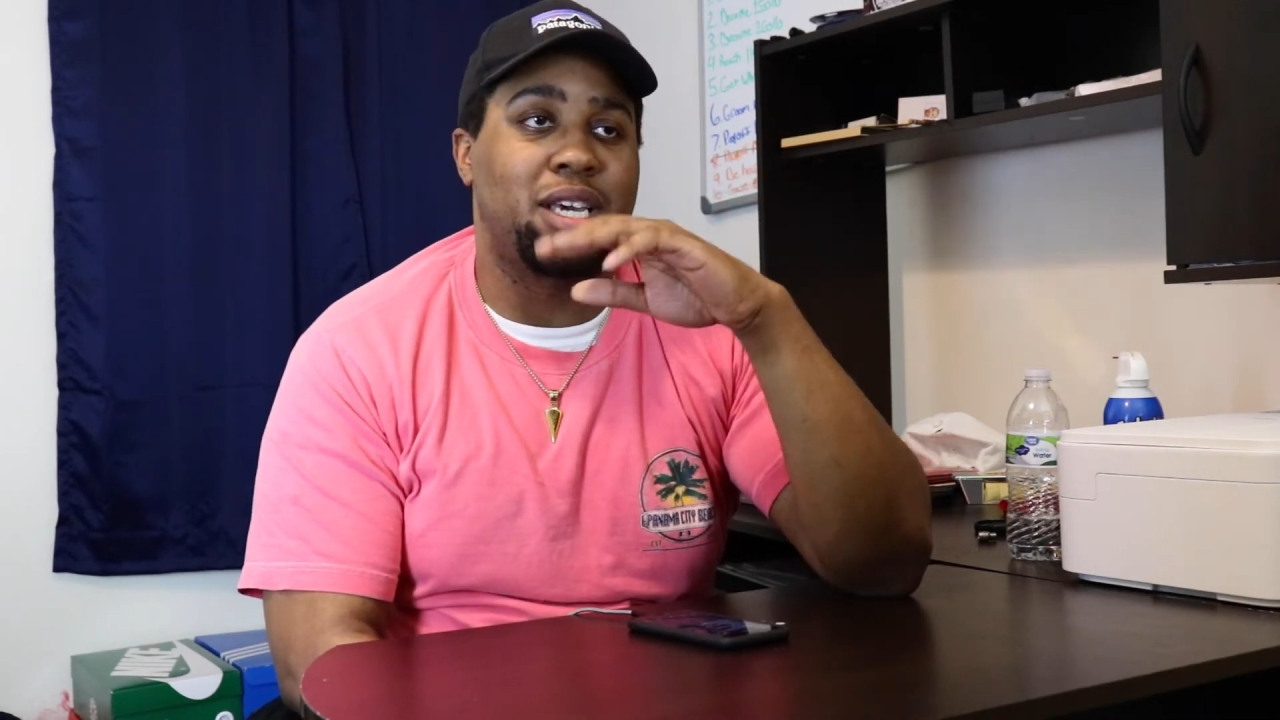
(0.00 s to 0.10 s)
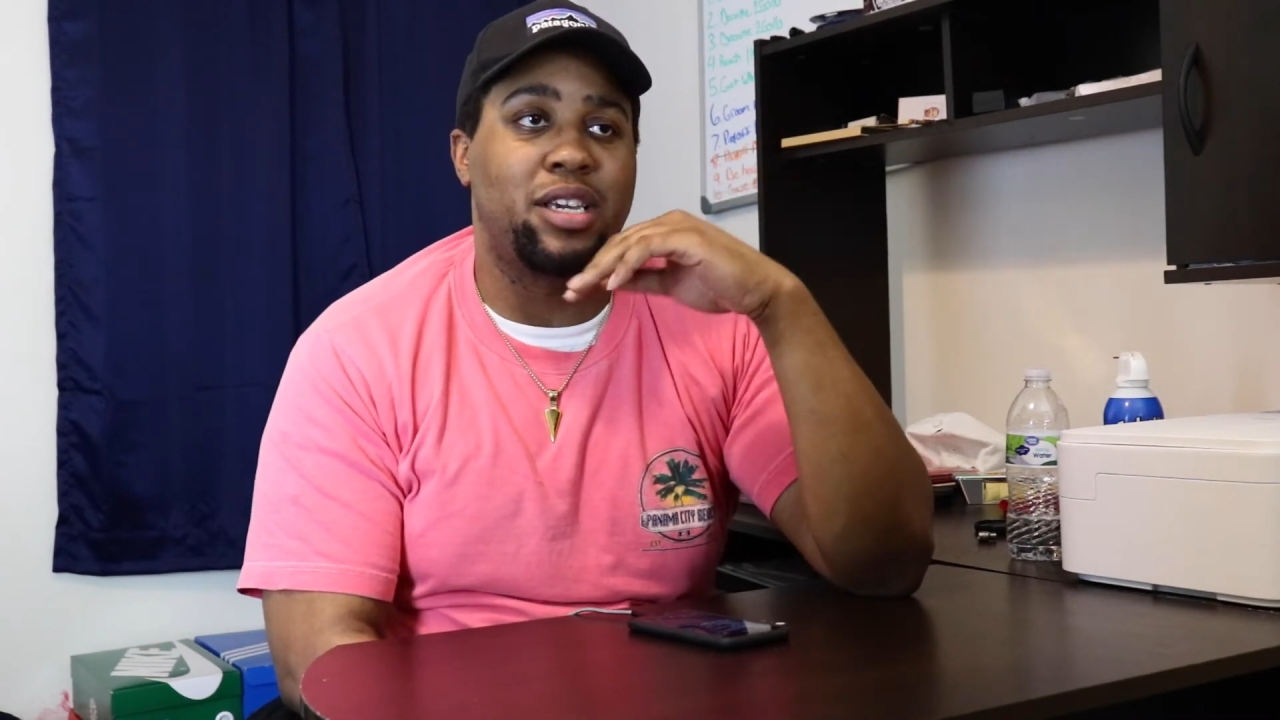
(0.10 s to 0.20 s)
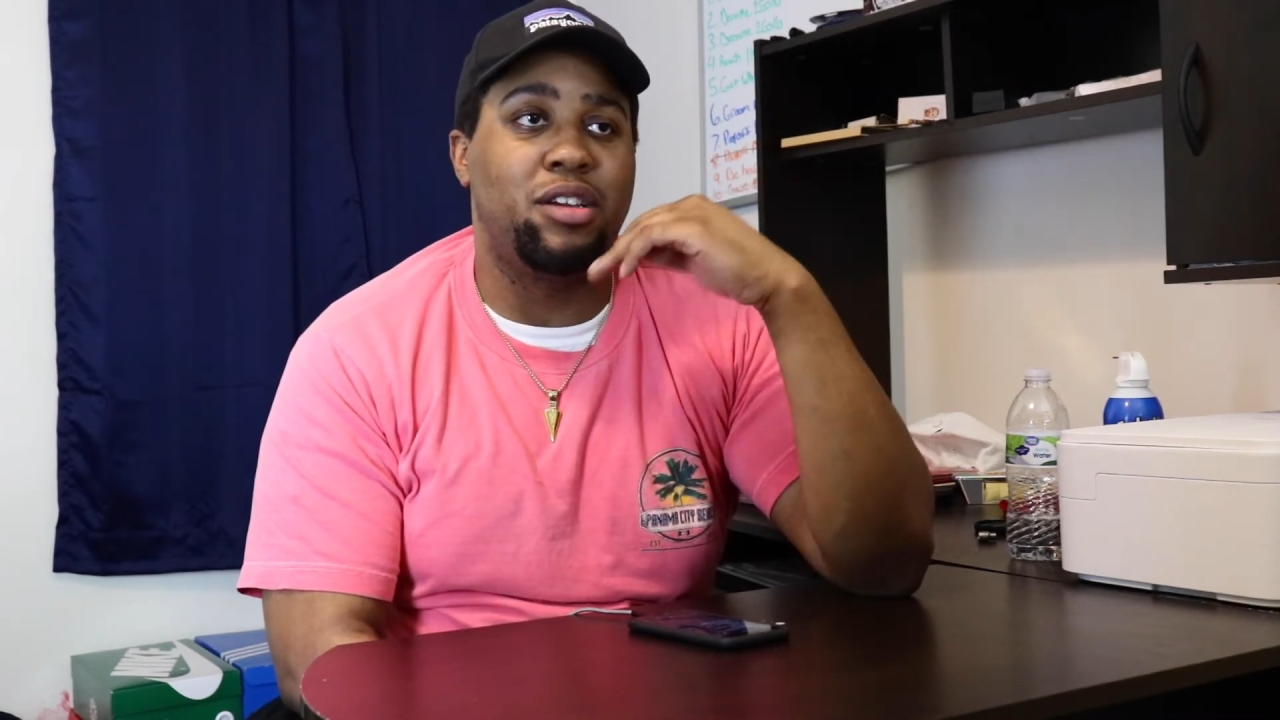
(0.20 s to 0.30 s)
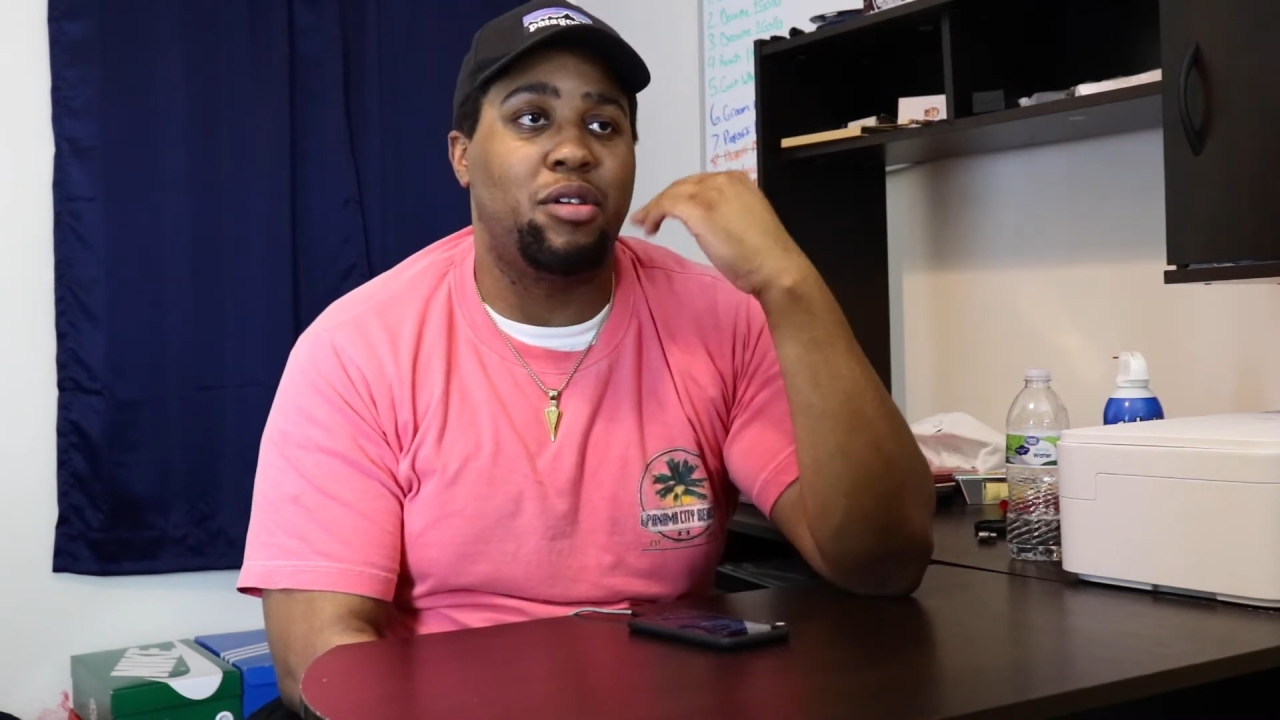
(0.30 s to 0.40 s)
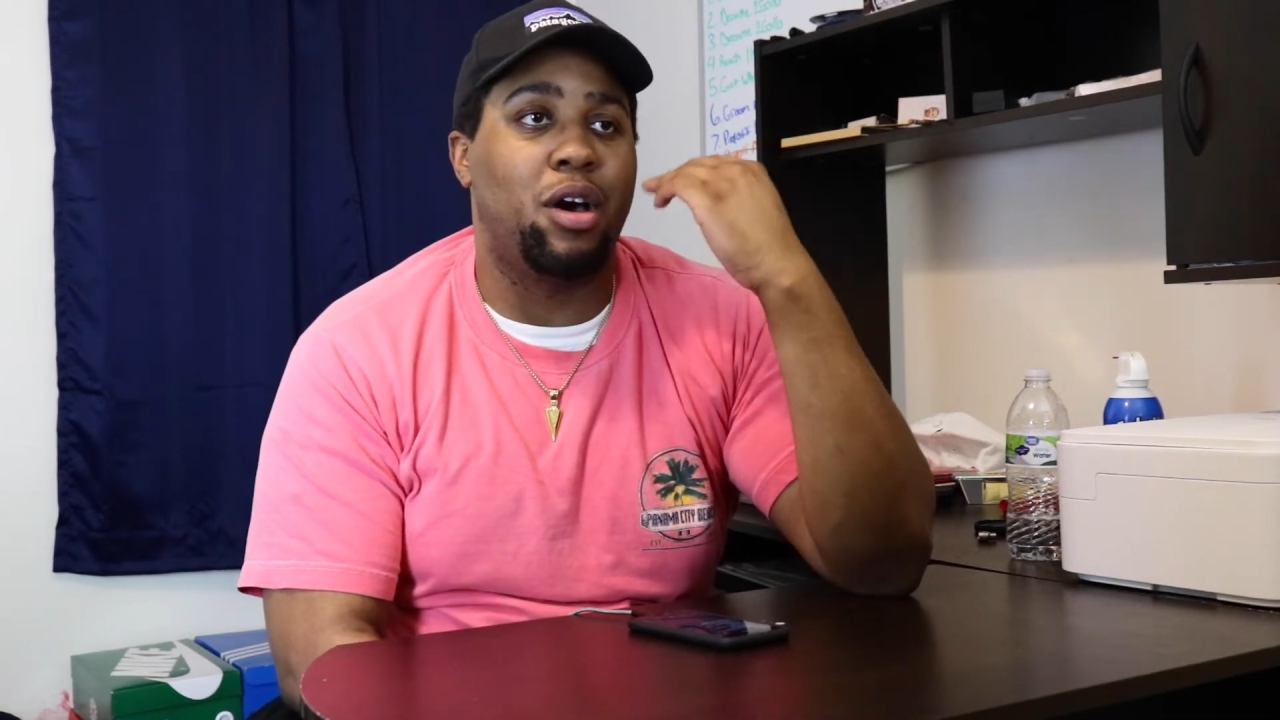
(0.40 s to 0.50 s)

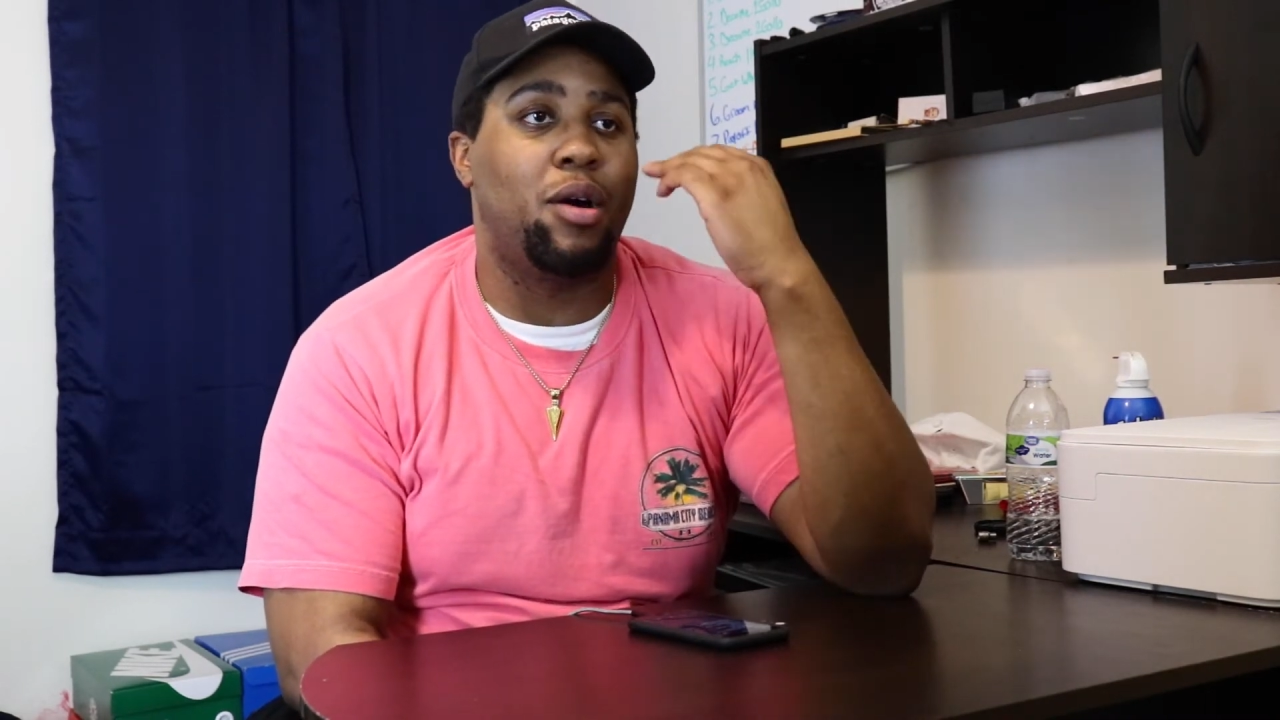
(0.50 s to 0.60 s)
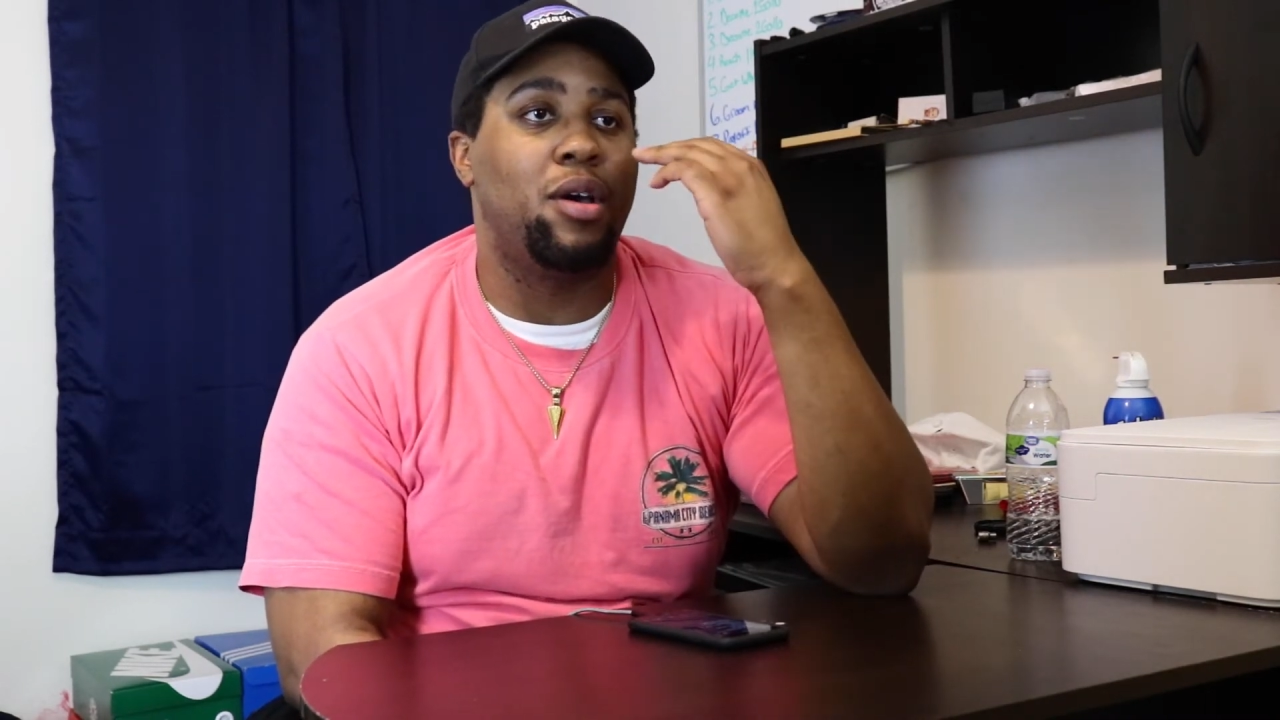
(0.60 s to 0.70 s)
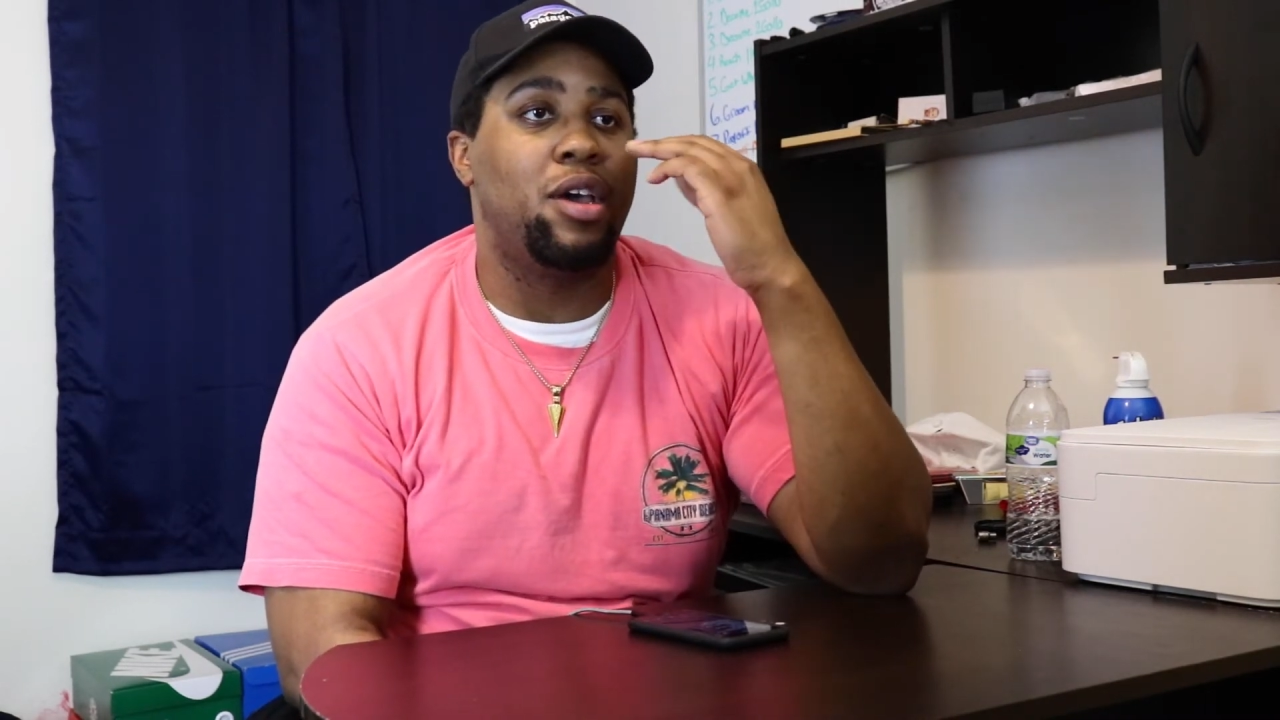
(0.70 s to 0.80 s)
and you know,